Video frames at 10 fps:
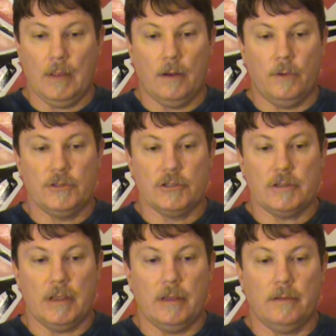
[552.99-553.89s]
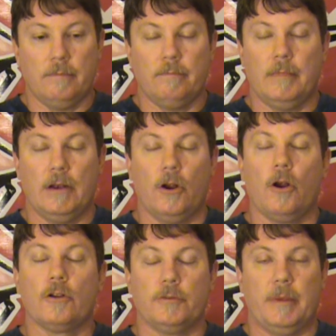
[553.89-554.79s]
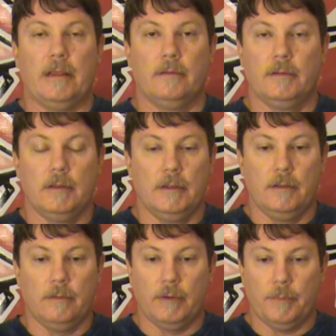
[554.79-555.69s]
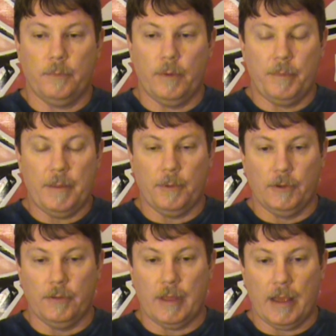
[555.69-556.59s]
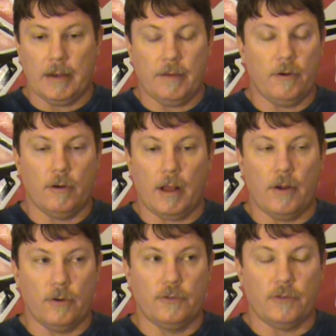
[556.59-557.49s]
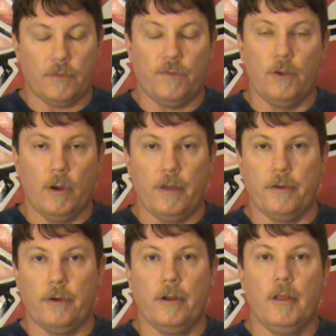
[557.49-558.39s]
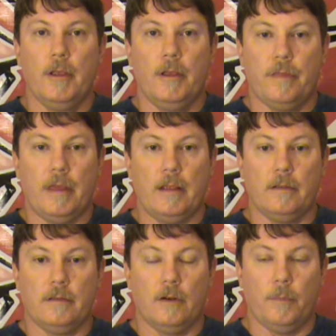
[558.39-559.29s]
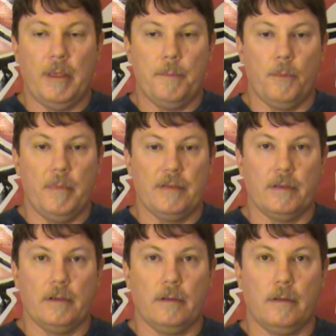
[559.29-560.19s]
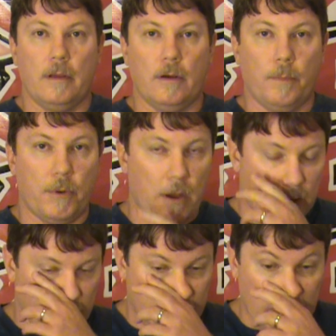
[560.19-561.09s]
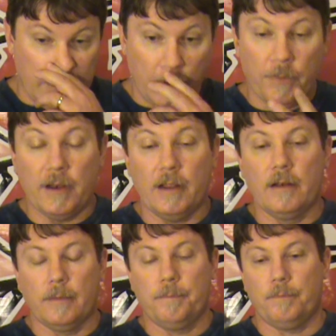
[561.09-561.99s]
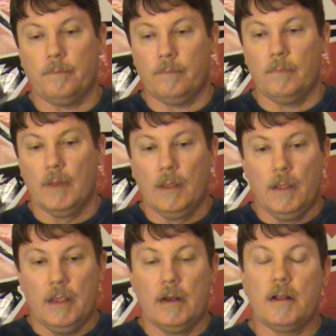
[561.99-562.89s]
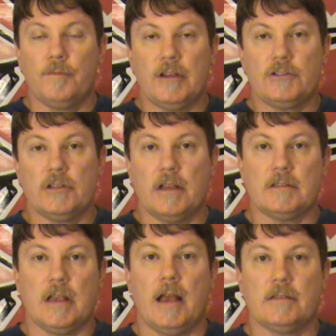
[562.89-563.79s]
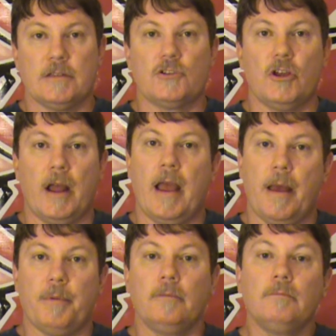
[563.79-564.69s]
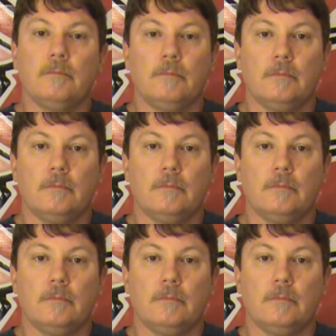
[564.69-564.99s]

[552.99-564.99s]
You know, it irks me when people do that. And I heard just a few other things, you know, people missing, you know, product. And I know that in a convention that size, it's going to happen,